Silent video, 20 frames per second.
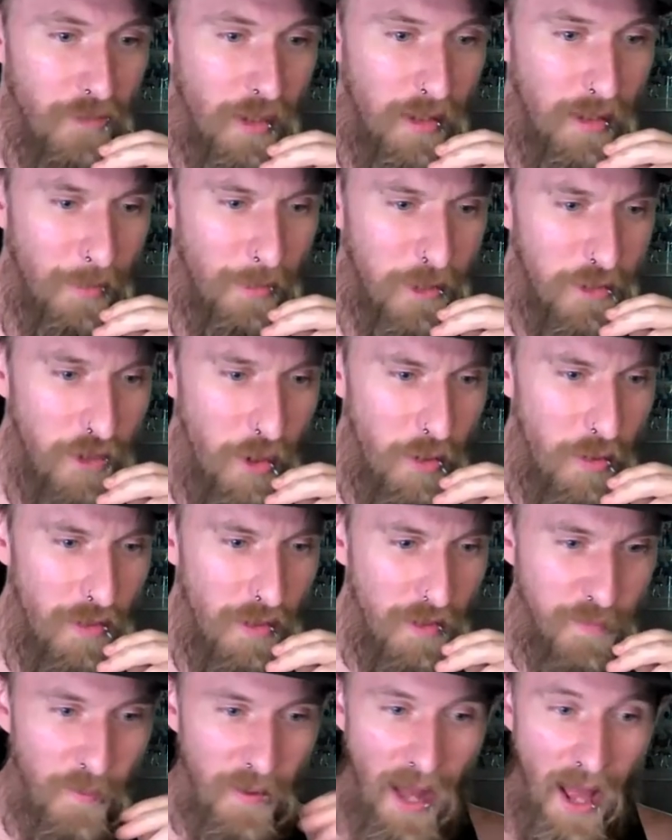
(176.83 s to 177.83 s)
Let me show you
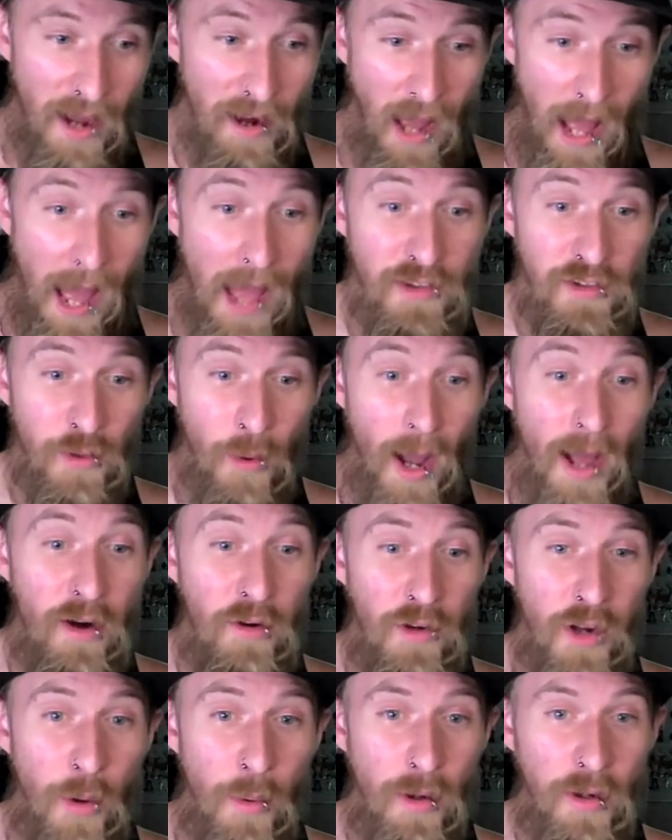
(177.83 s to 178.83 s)
this one. I
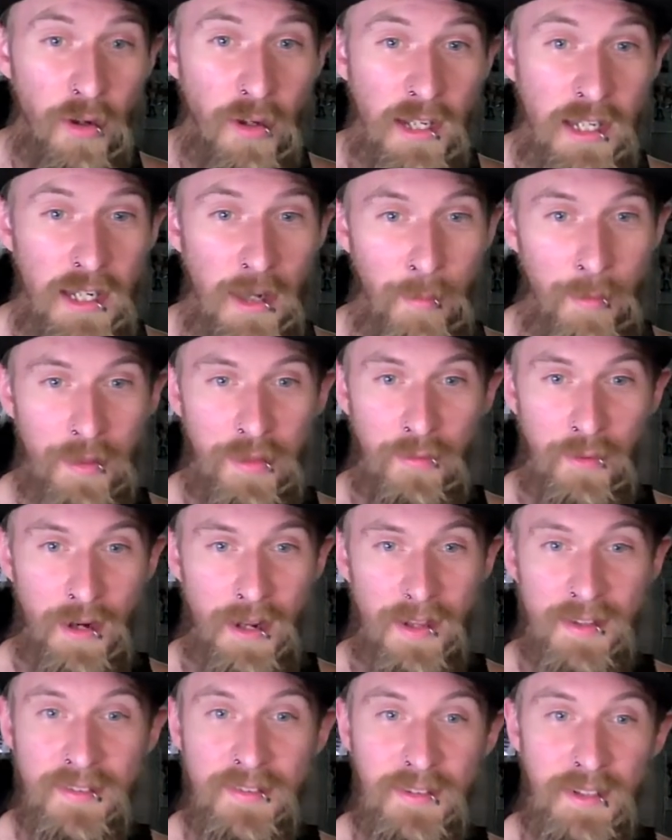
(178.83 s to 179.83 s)
don't know what cookie number three
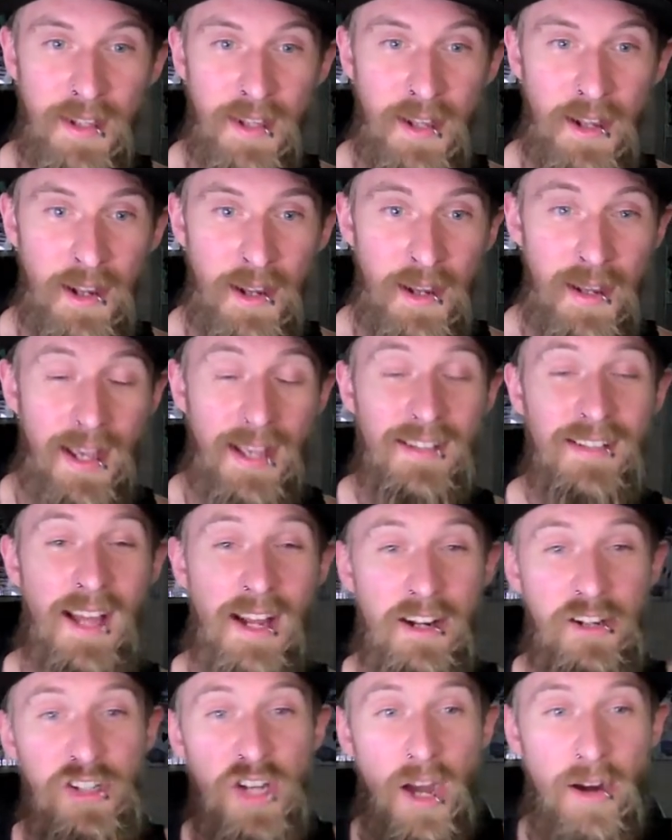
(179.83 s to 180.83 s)
is. It's got
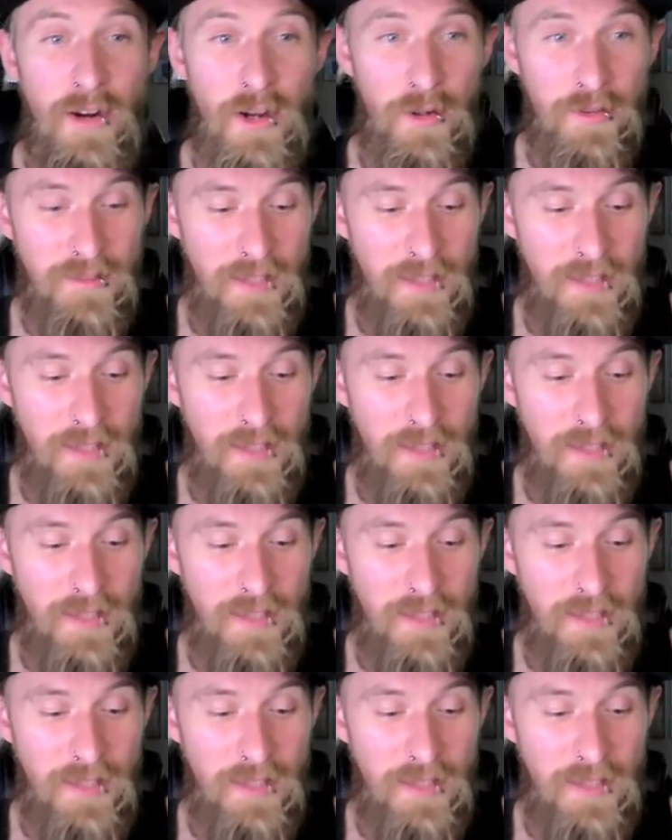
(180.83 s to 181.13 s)
a cherry on